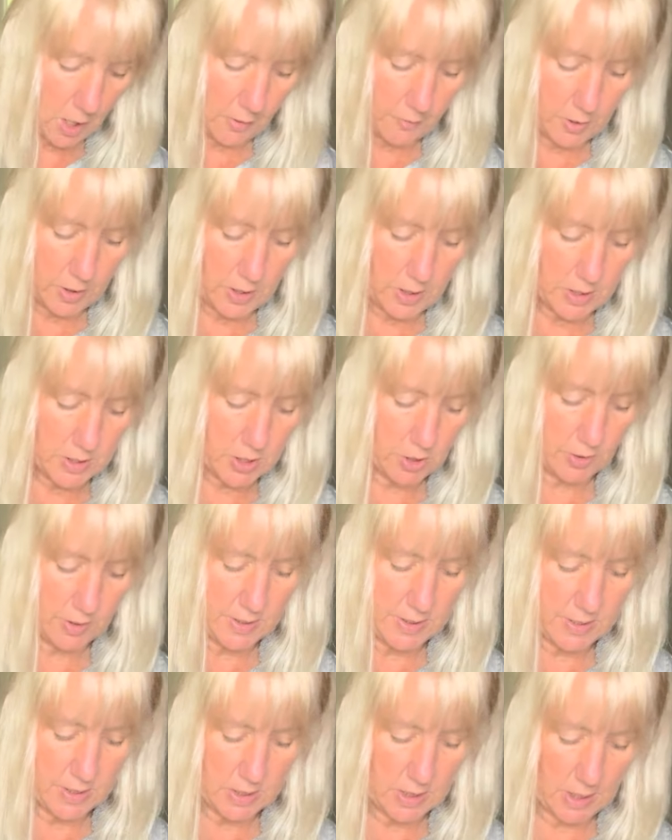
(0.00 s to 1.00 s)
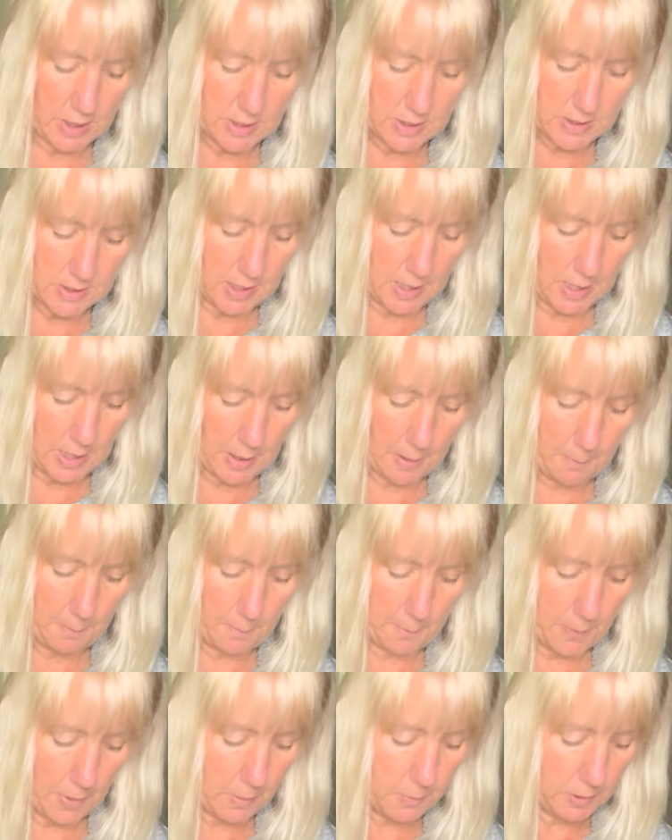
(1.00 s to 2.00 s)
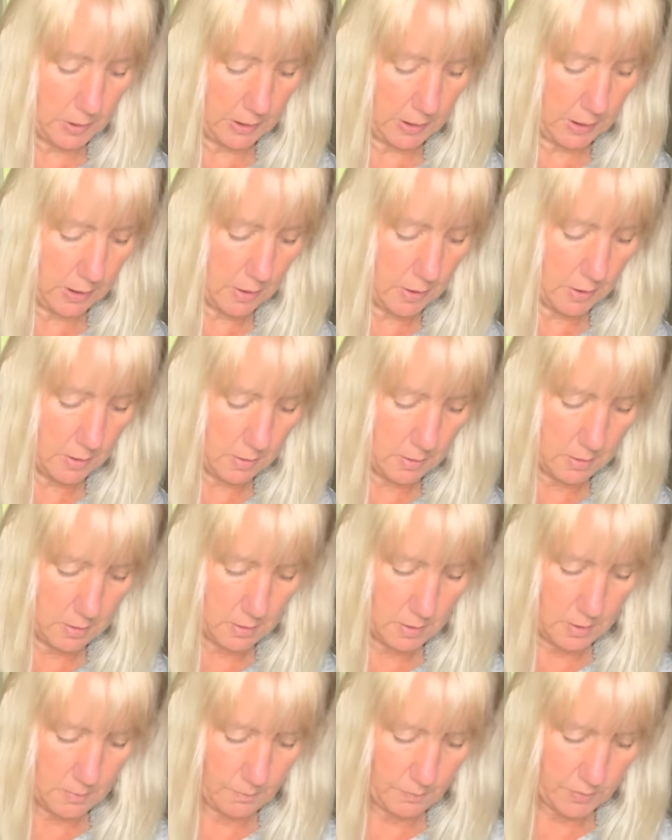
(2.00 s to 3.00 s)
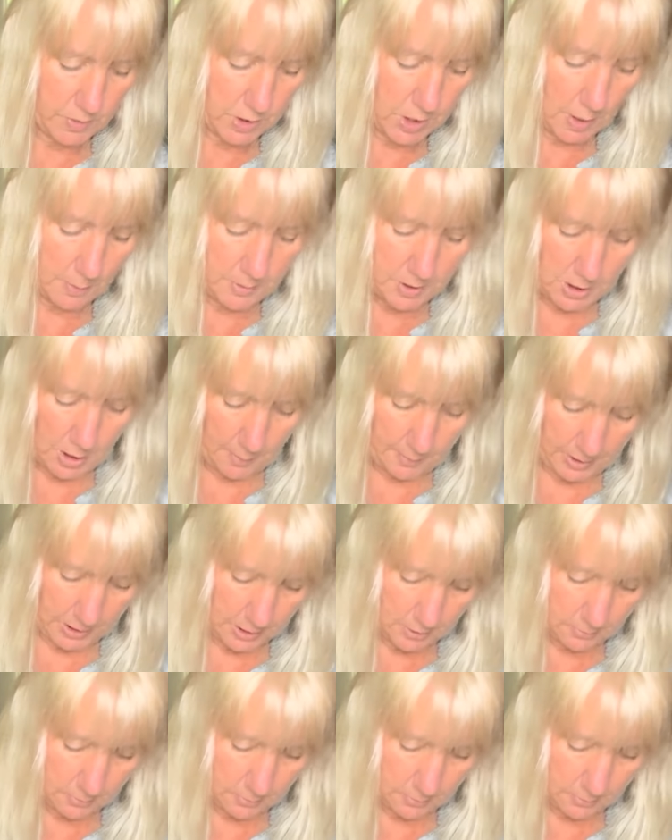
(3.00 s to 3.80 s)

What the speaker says: oven until it's nice and bubbly. Yummy, yummy.